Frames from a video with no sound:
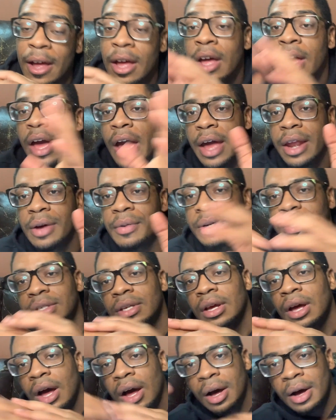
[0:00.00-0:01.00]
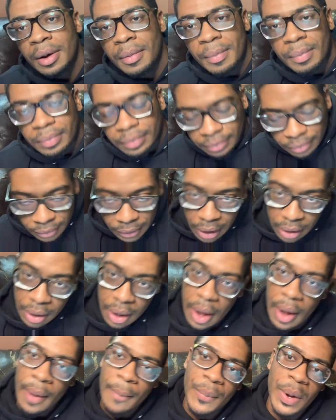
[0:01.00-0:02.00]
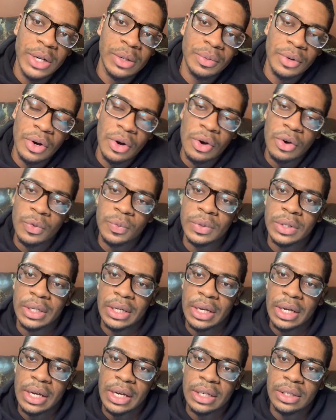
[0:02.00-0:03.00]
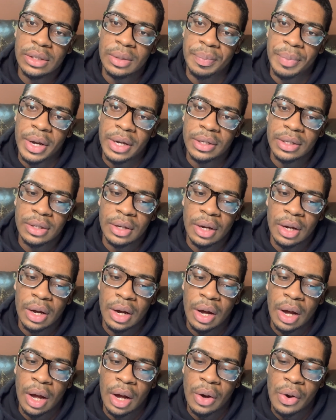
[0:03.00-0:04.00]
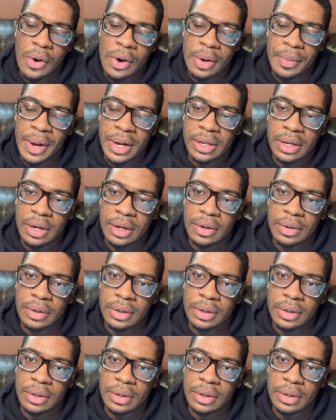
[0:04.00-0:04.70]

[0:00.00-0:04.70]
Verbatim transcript: Anyways, um, Patrick Mahomes is the best uh, quarterback in...